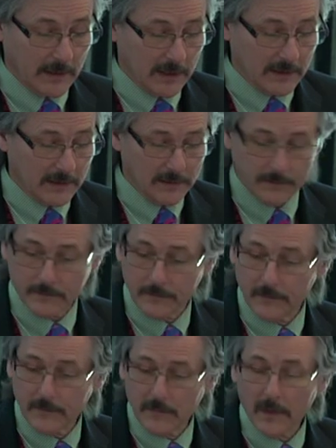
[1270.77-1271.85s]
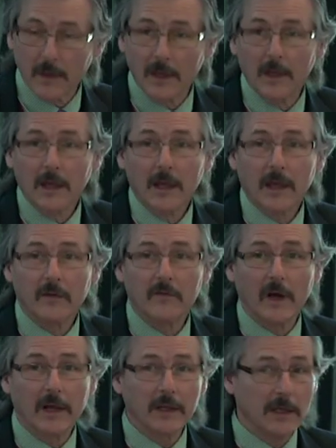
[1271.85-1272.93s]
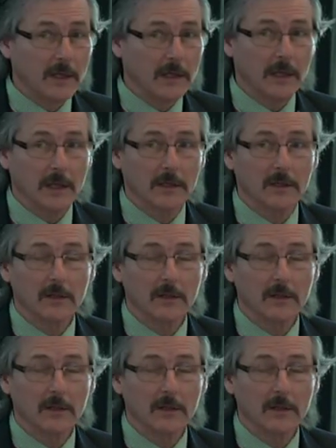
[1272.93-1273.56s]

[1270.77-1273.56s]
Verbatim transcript: this. And finally, again,